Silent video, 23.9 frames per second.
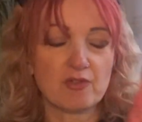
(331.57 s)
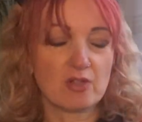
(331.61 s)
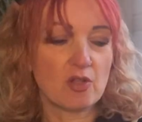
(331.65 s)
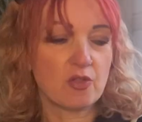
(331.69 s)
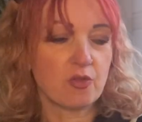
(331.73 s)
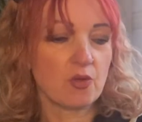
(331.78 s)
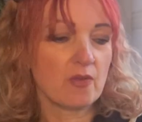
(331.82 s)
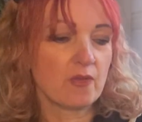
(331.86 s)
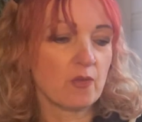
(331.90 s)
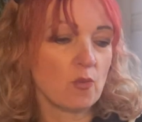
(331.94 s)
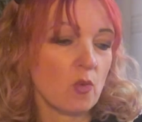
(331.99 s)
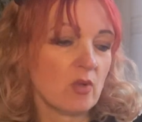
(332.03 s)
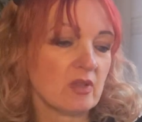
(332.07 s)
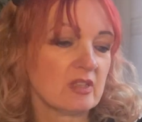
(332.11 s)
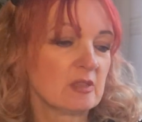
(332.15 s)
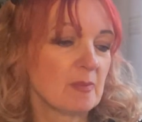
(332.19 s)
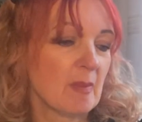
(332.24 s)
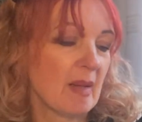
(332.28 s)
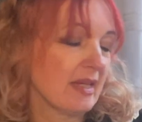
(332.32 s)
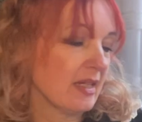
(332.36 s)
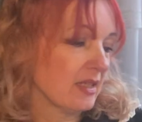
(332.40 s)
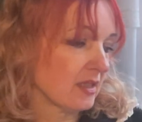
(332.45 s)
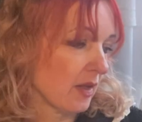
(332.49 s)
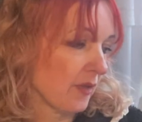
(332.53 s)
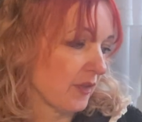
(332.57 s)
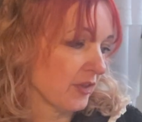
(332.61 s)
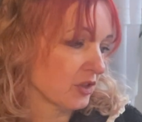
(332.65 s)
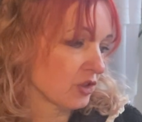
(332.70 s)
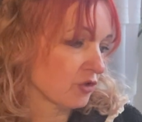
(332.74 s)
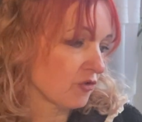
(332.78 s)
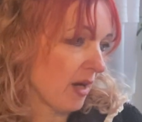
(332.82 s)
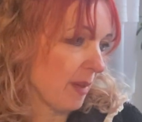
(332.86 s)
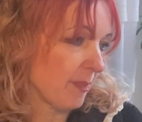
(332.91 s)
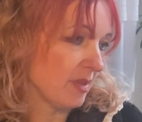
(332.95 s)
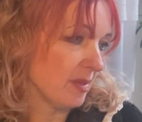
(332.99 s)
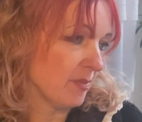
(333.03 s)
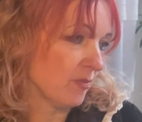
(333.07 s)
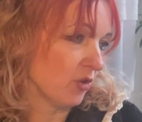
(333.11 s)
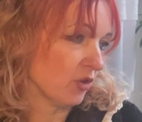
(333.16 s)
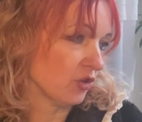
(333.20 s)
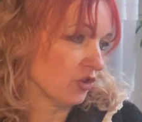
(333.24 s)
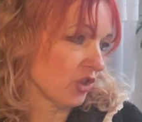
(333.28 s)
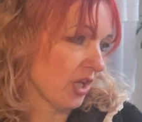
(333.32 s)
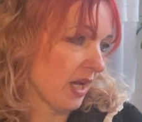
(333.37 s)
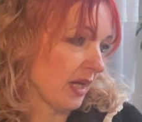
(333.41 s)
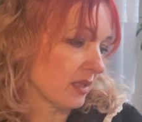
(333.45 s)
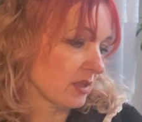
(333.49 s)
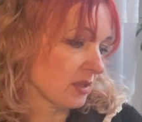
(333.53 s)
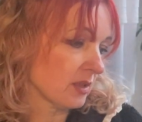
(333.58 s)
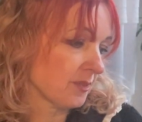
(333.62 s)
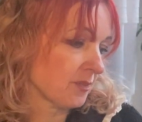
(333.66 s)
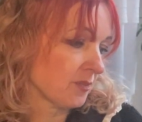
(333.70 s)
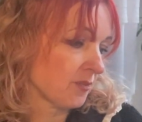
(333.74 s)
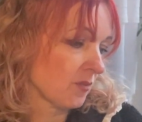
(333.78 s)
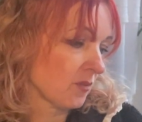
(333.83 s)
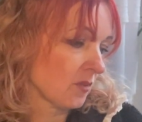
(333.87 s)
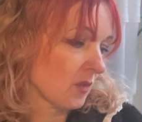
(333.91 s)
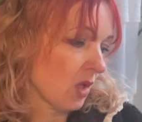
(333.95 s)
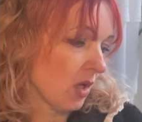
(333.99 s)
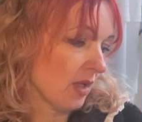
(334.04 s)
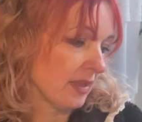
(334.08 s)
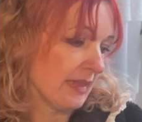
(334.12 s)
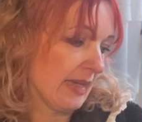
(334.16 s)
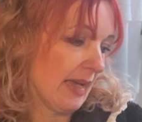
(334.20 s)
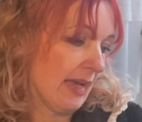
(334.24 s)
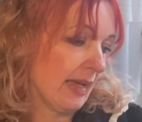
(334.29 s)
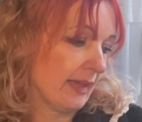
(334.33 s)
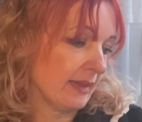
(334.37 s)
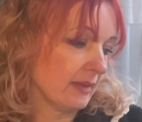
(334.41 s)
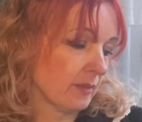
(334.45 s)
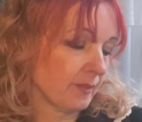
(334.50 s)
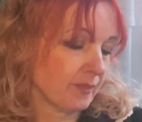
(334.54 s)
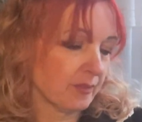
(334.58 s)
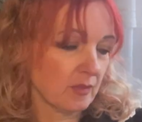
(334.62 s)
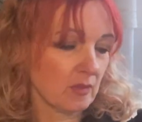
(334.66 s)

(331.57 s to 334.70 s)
I thought if I want to make another scrappy project, I can.